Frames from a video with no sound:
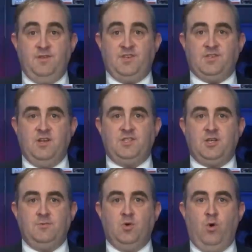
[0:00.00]
This has led
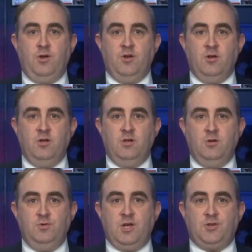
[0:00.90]
some to wonder
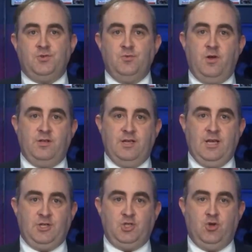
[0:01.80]
who's actually running
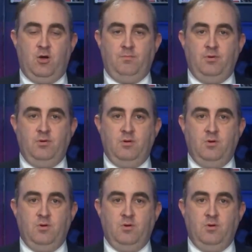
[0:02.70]
against Trump.